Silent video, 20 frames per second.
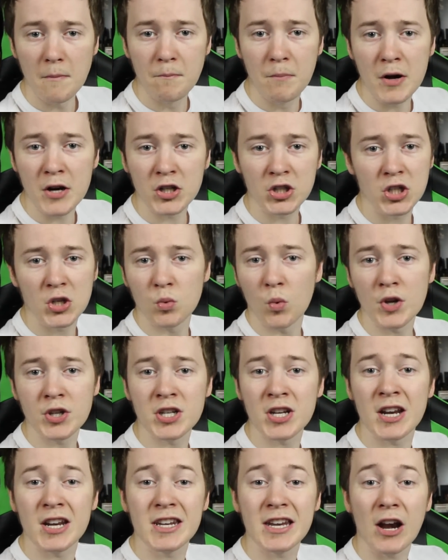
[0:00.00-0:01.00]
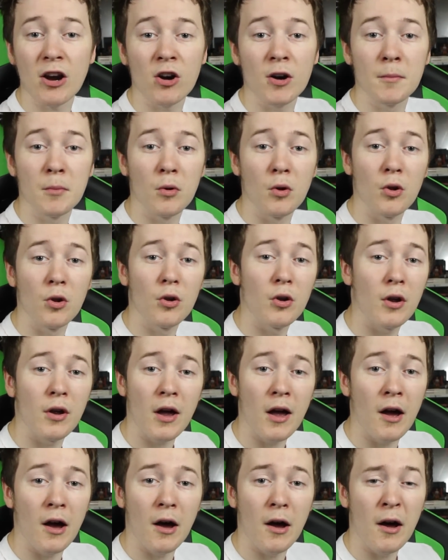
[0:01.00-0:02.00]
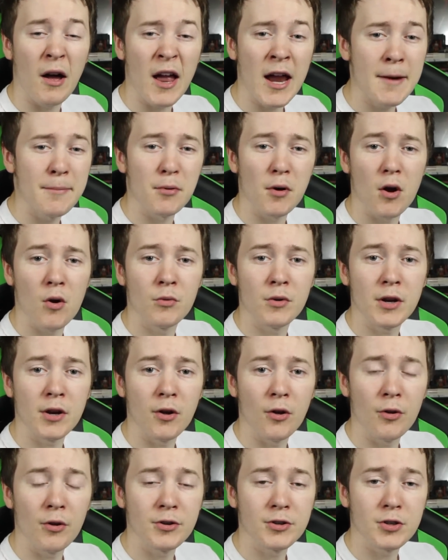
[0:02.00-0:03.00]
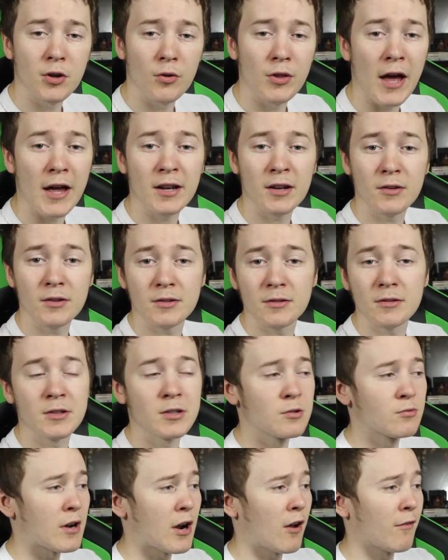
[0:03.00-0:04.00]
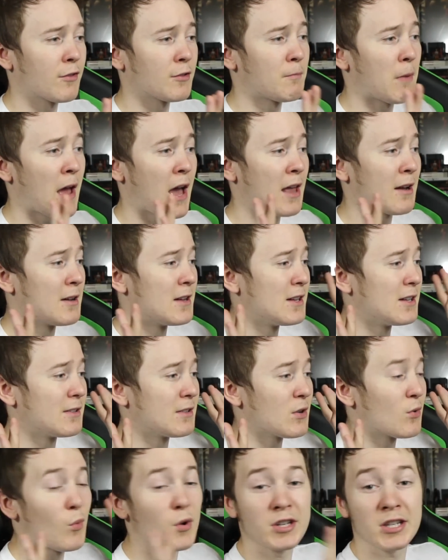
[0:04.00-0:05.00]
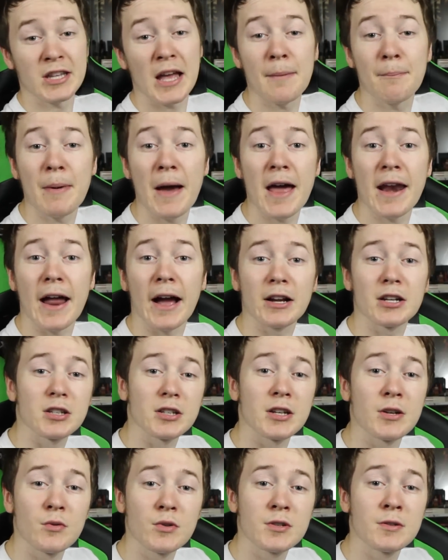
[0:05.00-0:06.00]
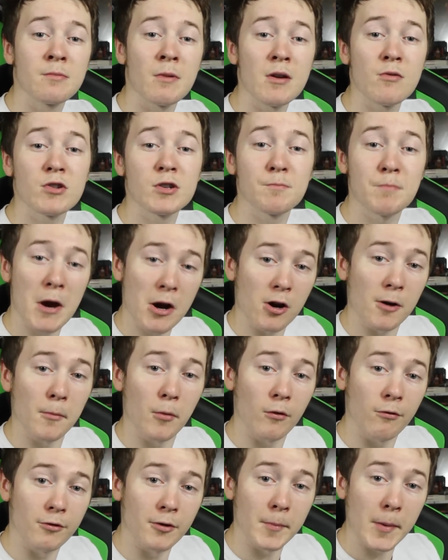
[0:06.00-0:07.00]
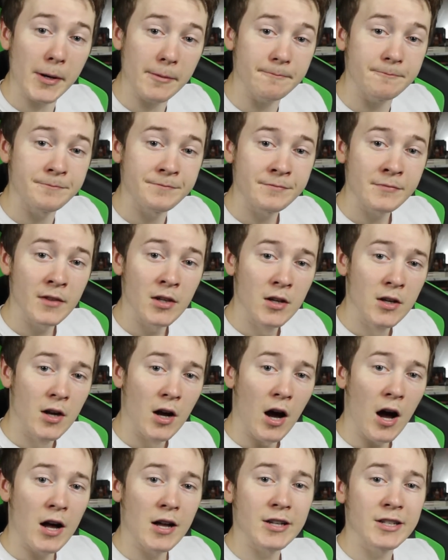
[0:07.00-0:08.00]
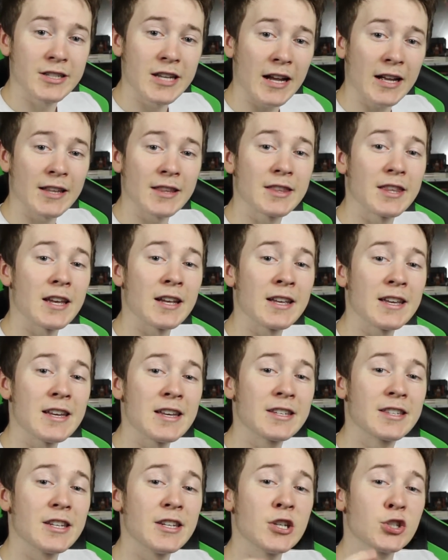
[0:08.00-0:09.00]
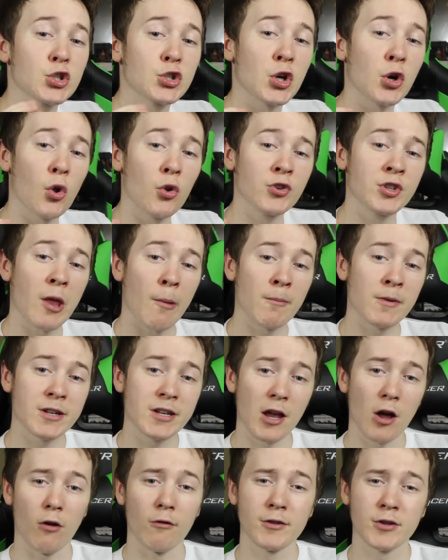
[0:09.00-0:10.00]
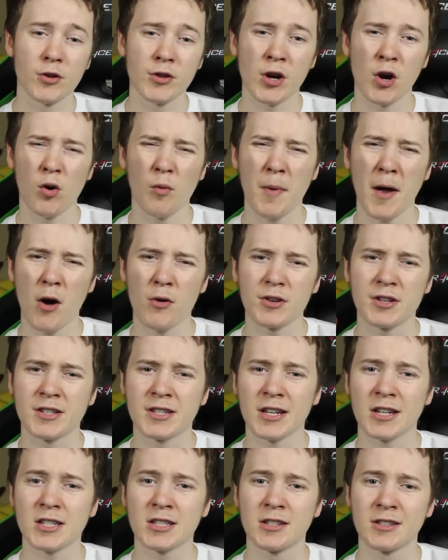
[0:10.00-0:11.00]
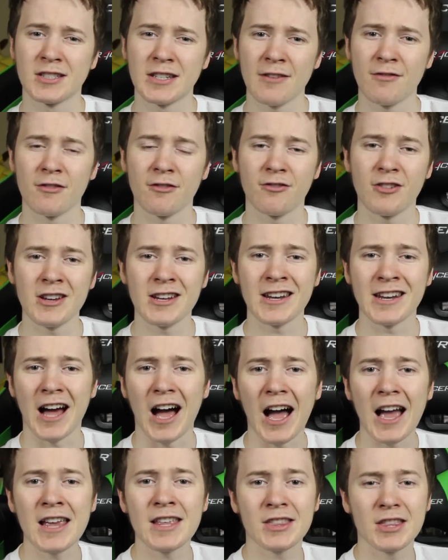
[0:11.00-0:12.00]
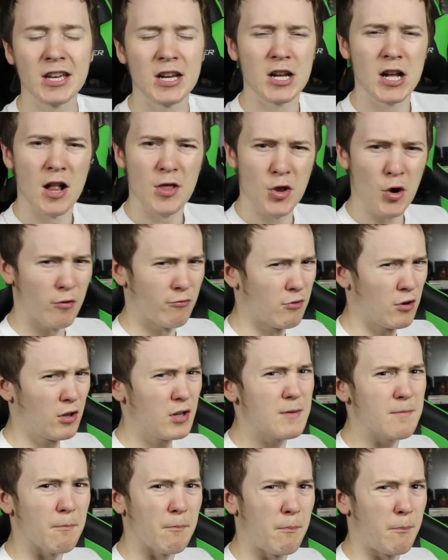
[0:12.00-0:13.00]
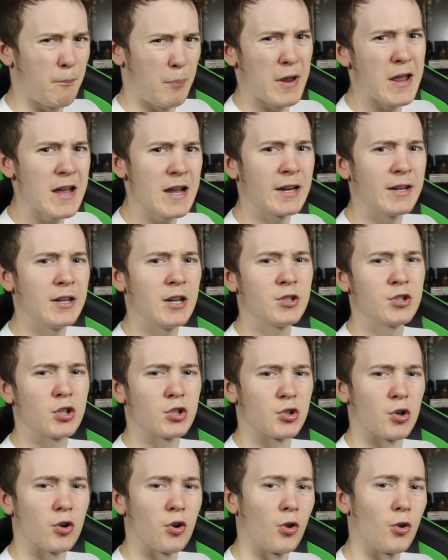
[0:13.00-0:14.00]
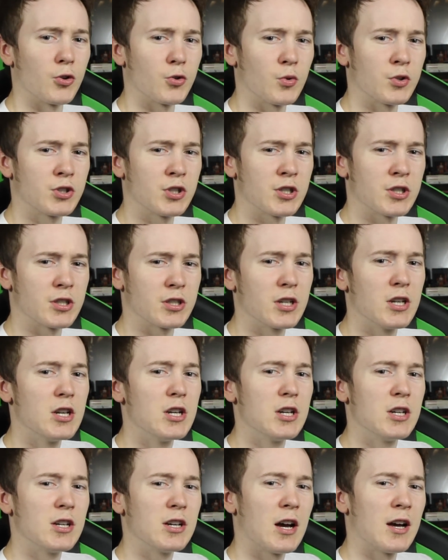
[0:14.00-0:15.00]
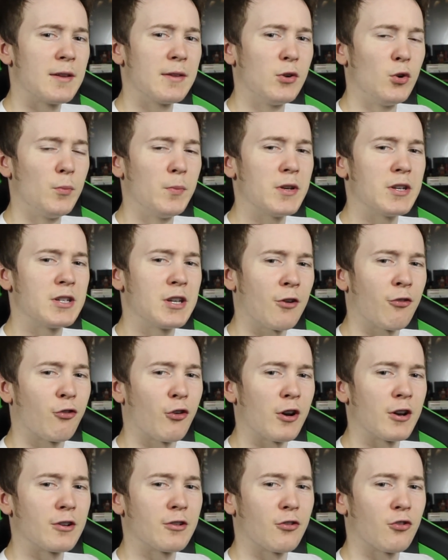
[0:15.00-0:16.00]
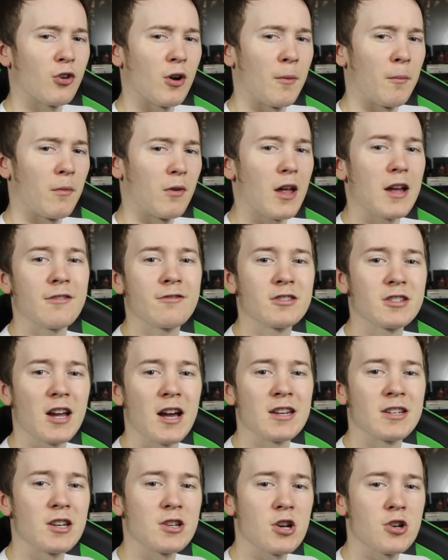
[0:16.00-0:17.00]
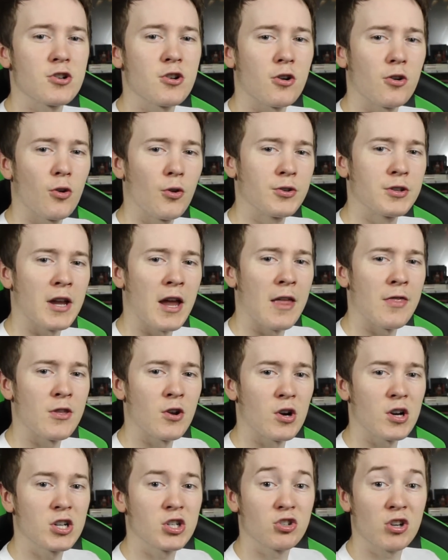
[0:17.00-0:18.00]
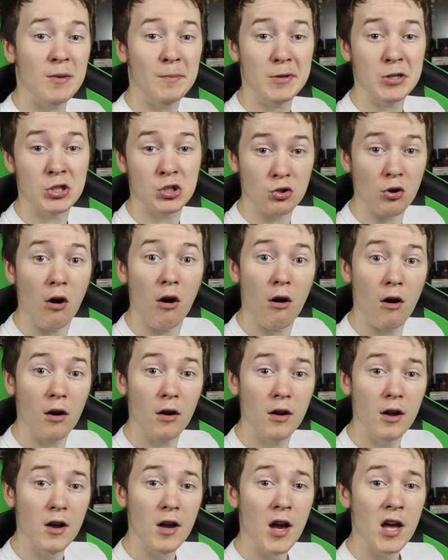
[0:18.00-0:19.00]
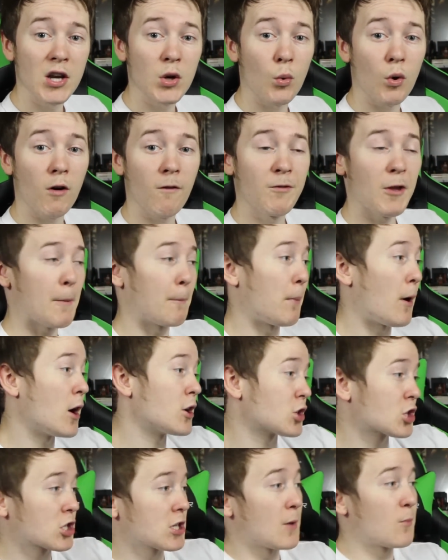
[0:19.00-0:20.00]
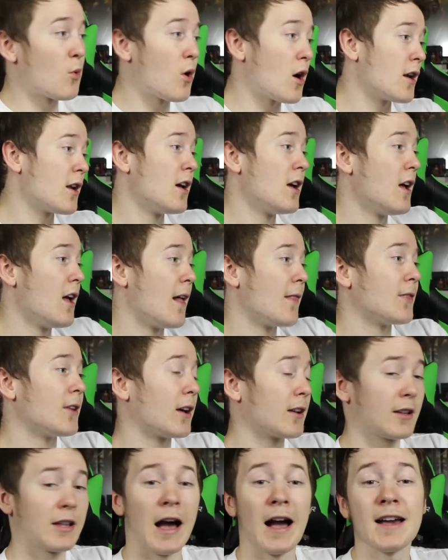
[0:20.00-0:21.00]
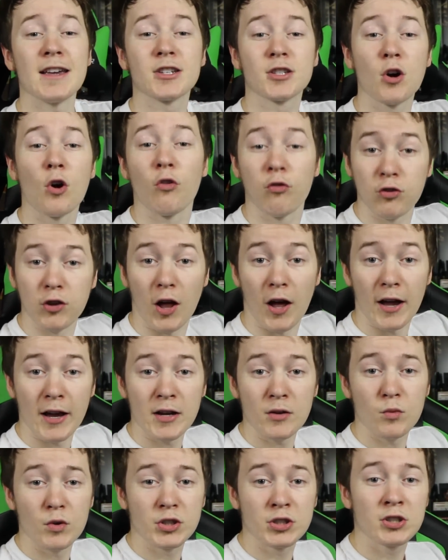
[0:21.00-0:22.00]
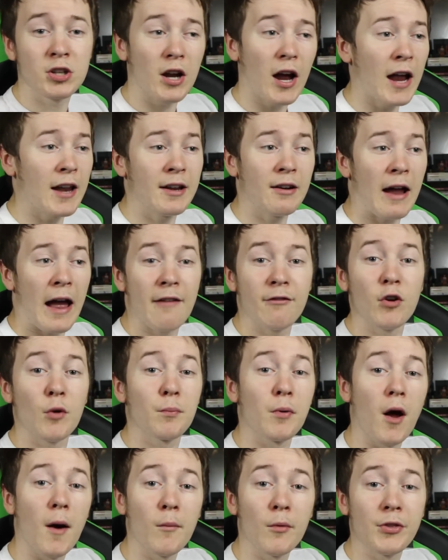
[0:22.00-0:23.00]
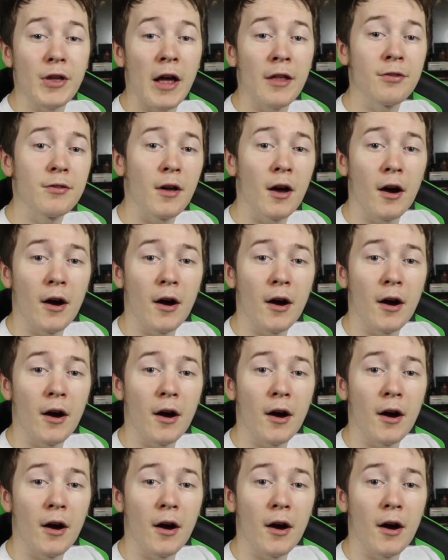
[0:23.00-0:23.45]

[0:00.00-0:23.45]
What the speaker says: But she wasn't a terrible April O'Neil, so that is right off the bat. It wasn't that bad, actually. It was bearable for me. Second thing is the Ninja Turtles themselves. So they're about 6 to 7 feet in height. They're really big Ninja Turtles, which is a little bit different from life-size Ninja Turtles, and they're extremely strong, to where if they punch someone, guys go flying, which I have no problem with that.